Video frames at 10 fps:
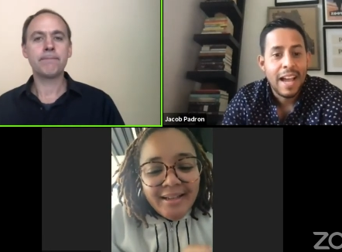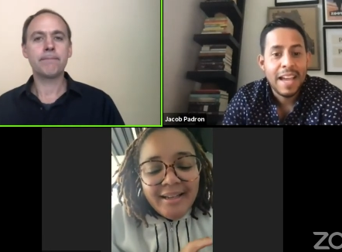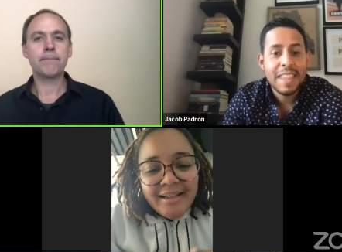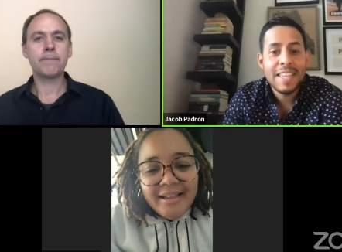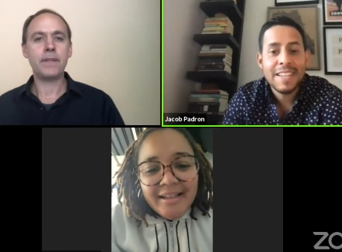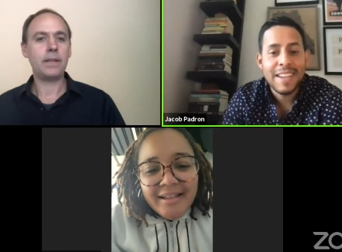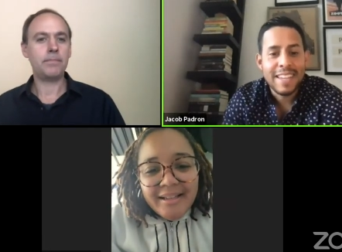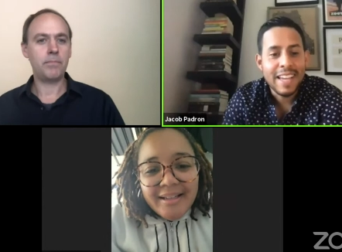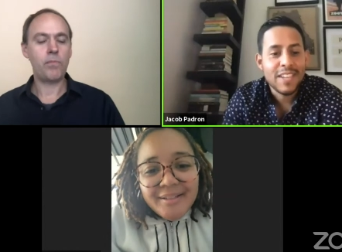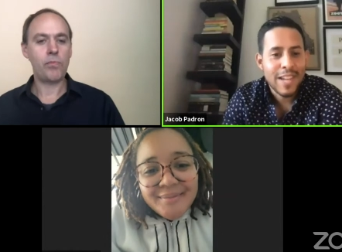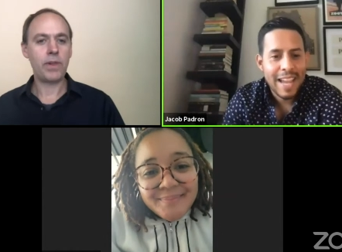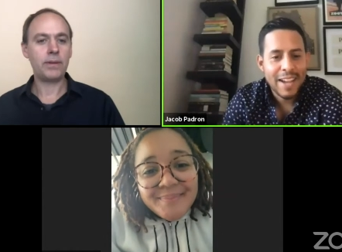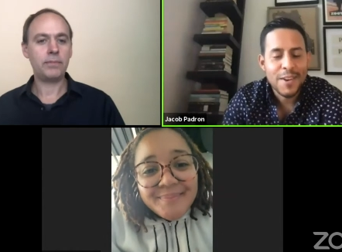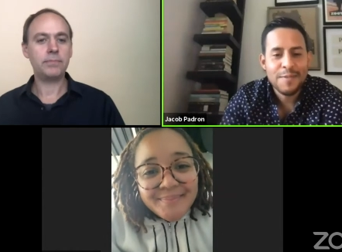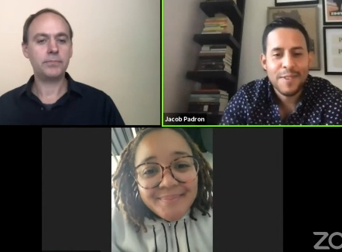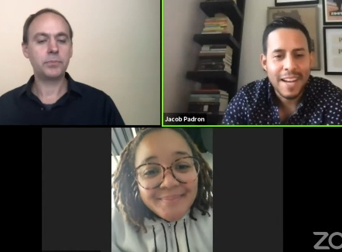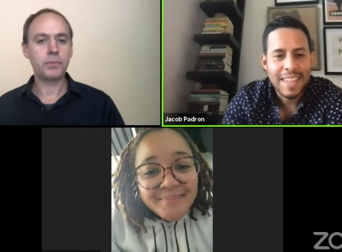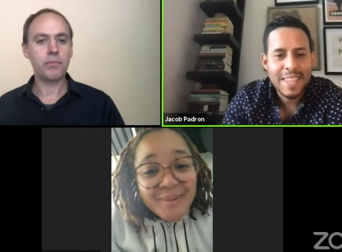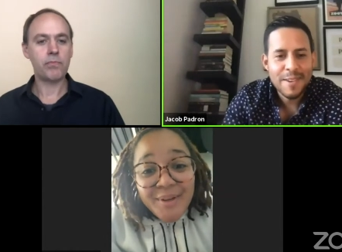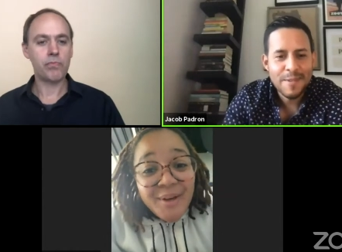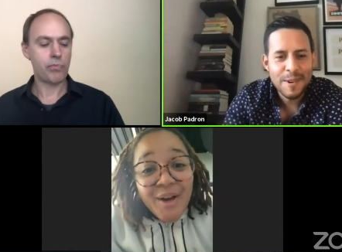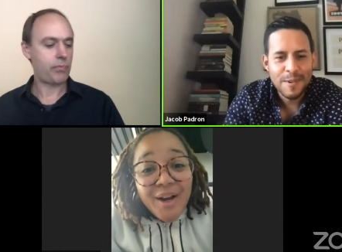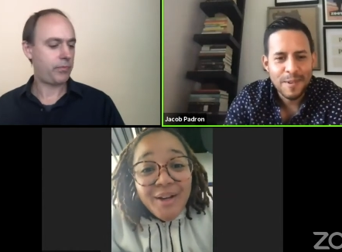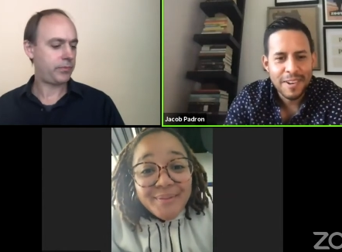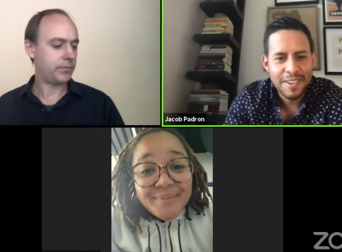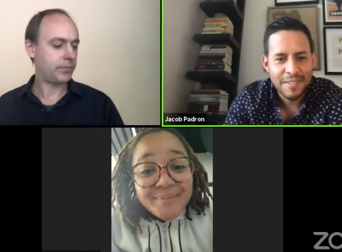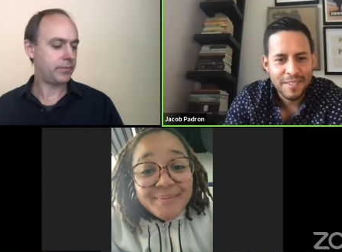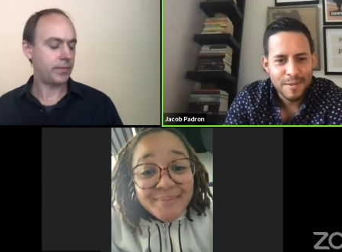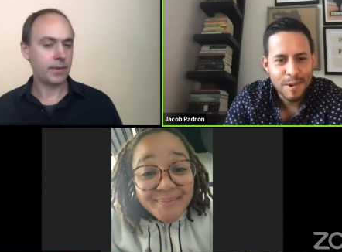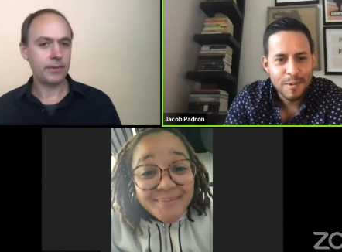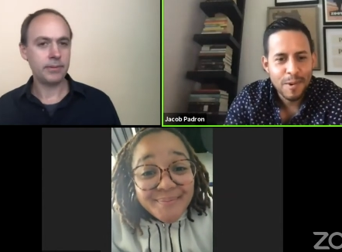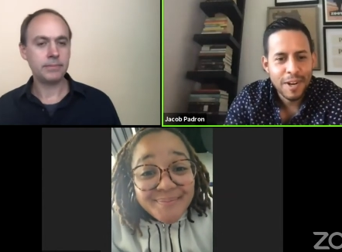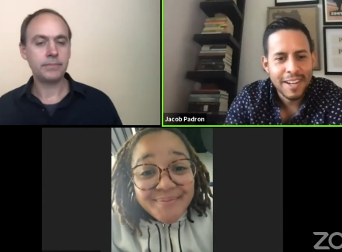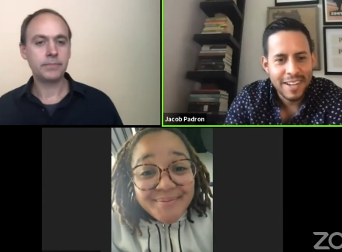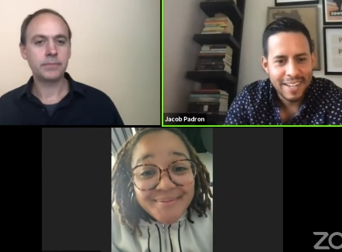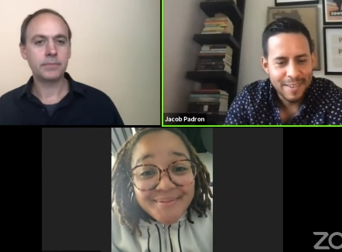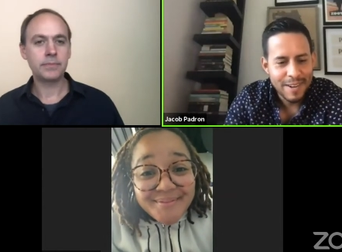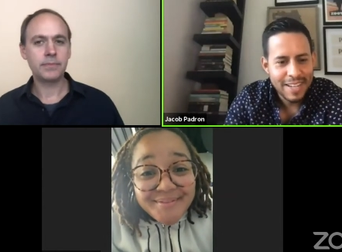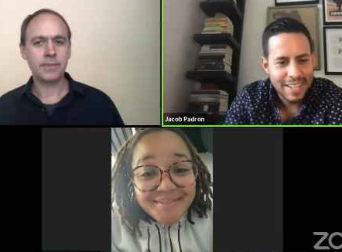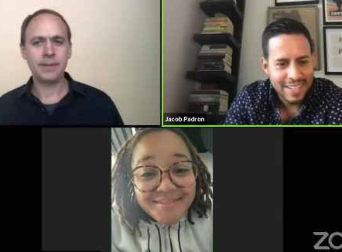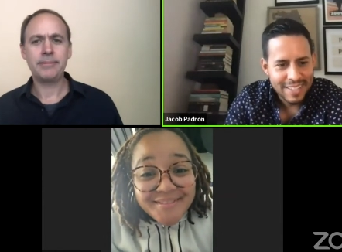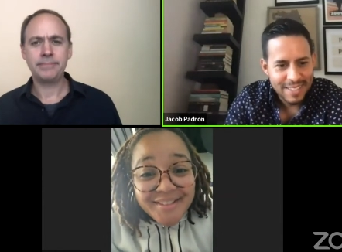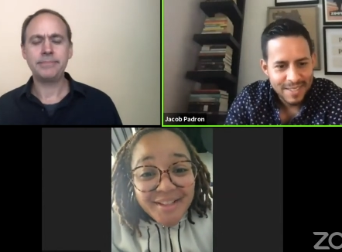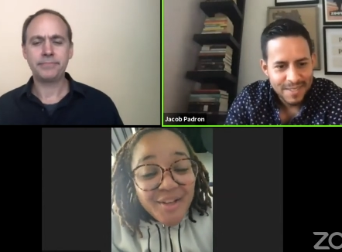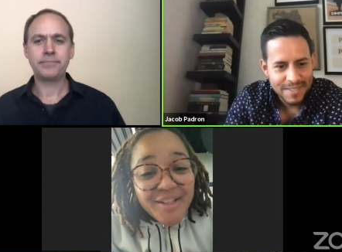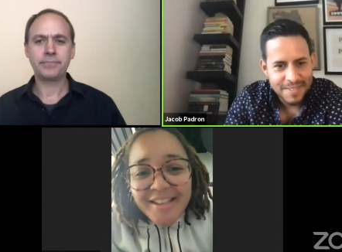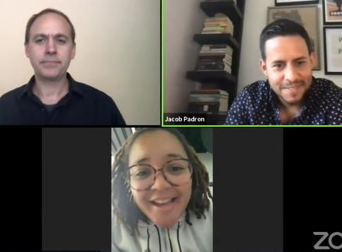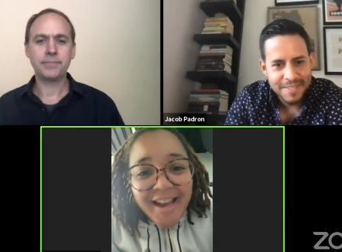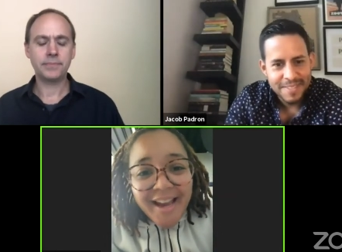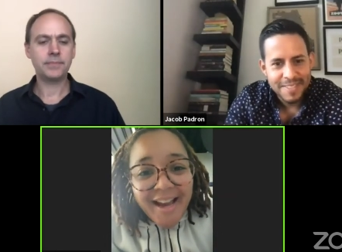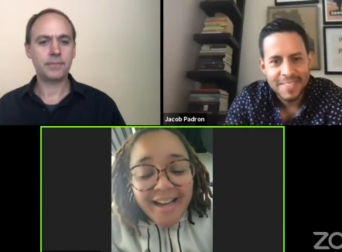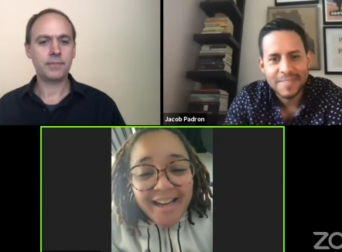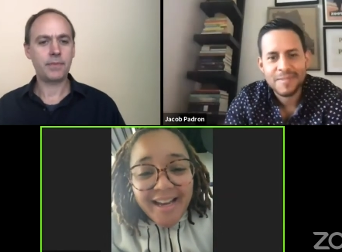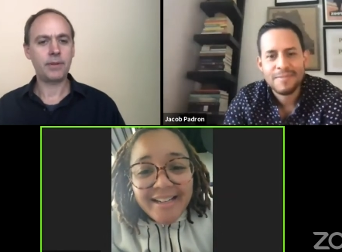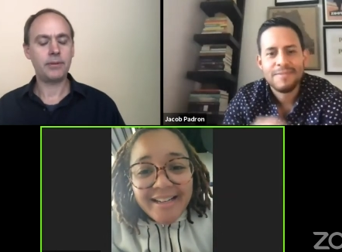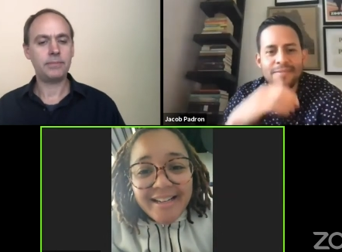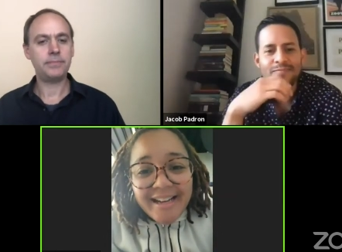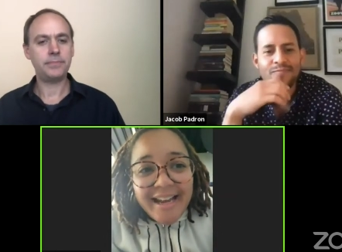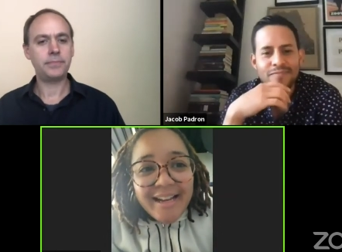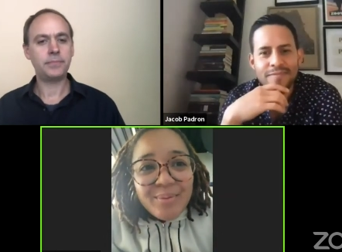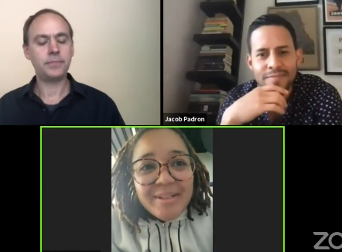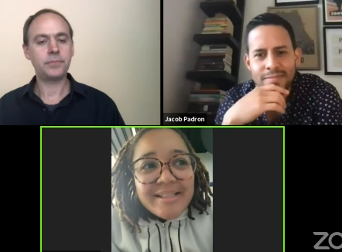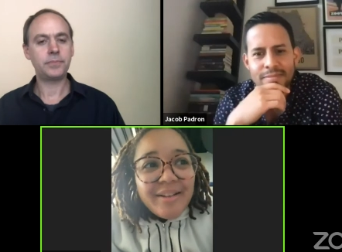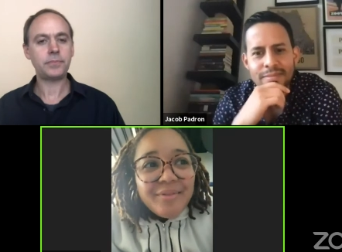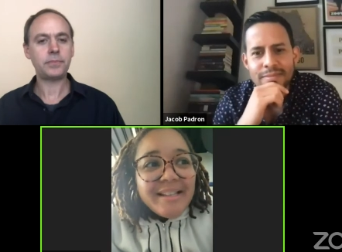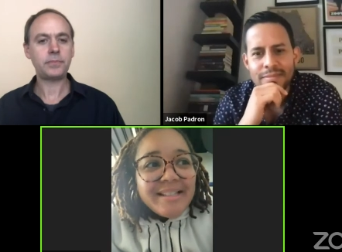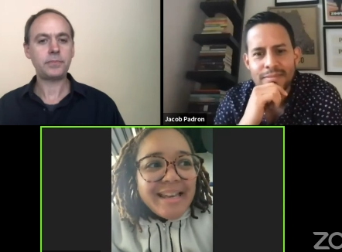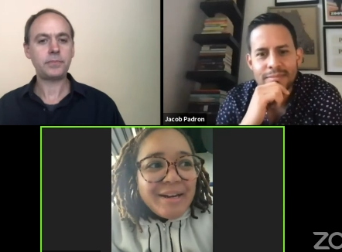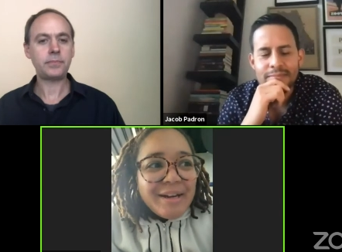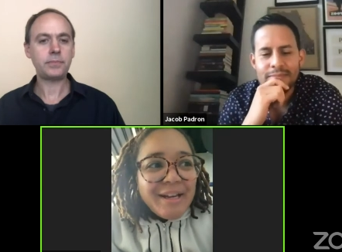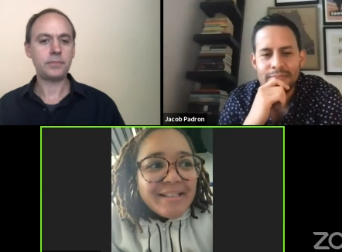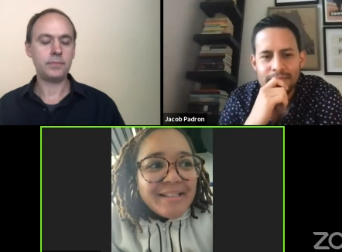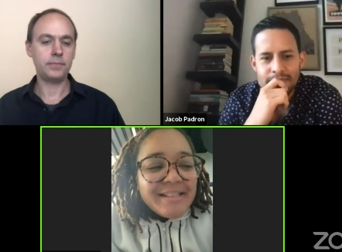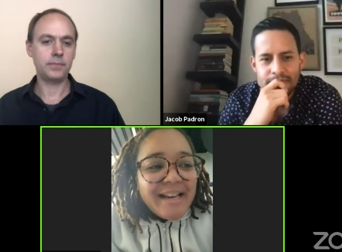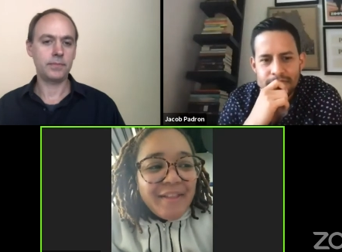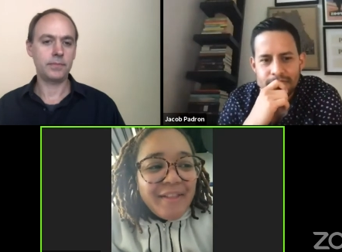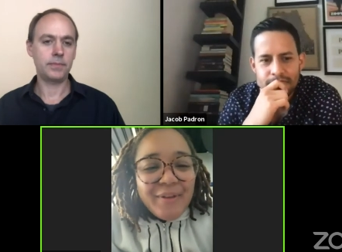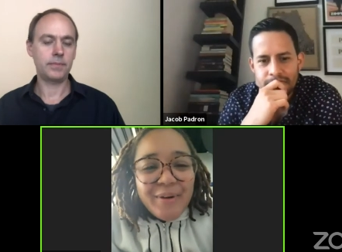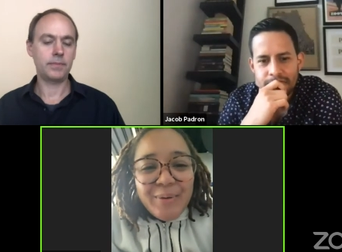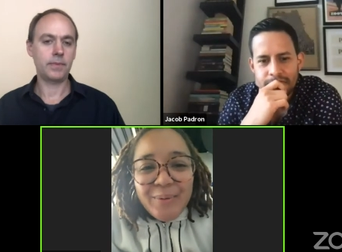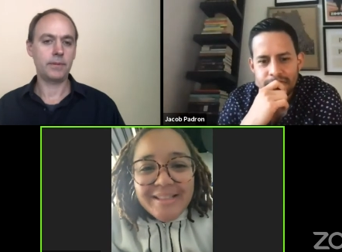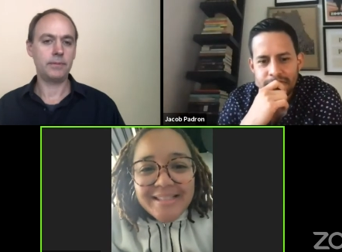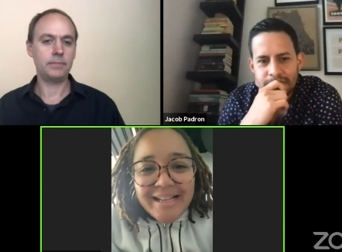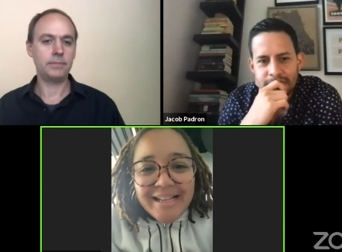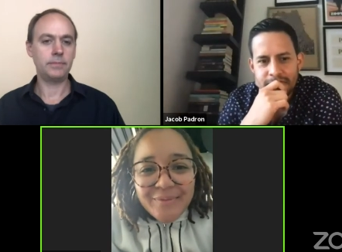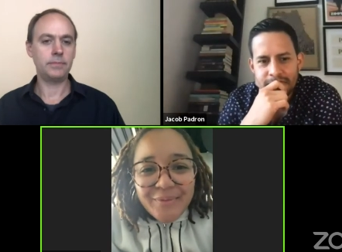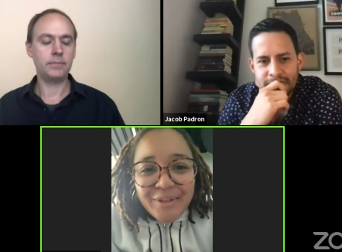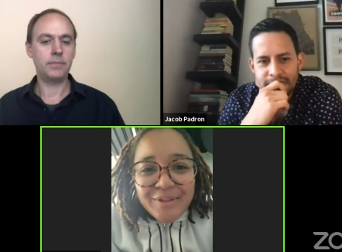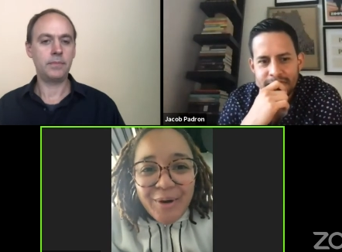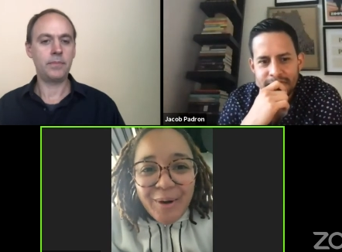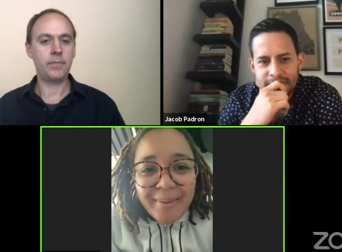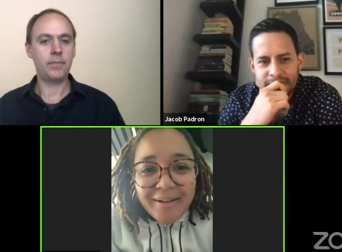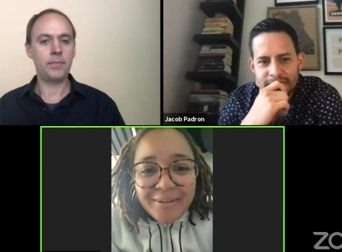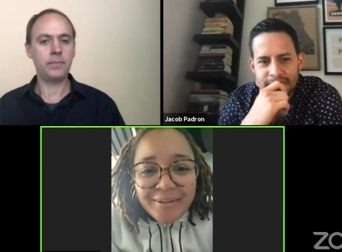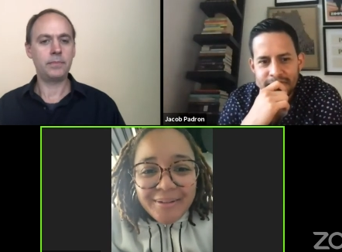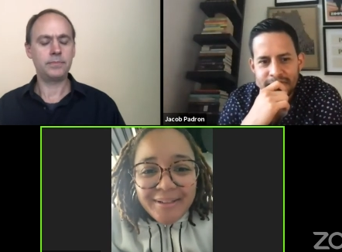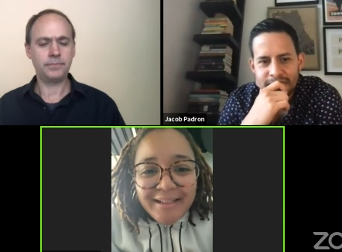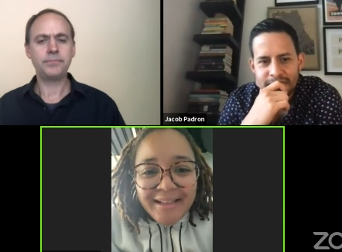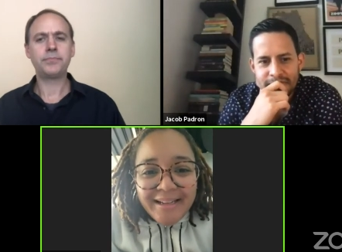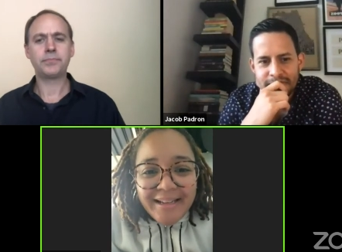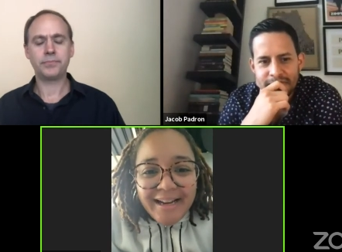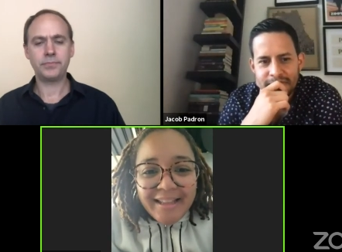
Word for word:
Speaker 1: I think, yes, Cheyenne, go for it. I think we're working on it, right?
Speaker 2: Yeah, and what's lovely is that it's not the one size fits all model. I